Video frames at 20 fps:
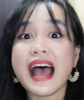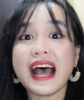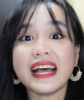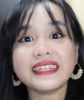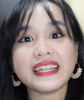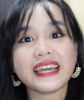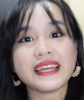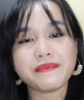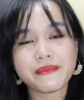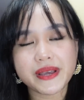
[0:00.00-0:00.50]

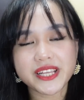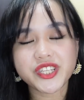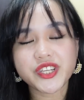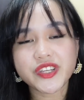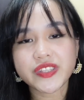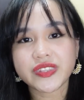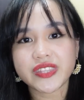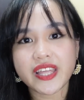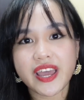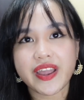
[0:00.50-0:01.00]
And I
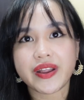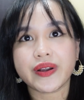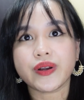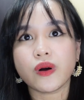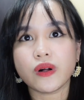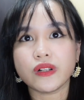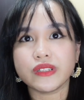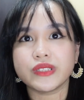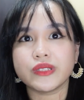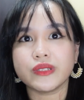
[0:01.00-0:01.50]
mentioned there
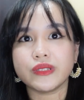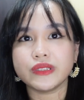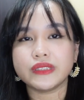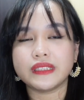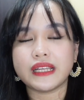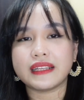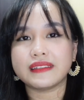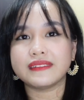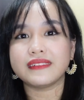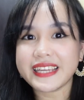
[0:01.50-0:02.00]
also
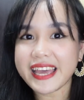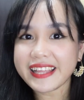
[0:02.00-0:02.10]
that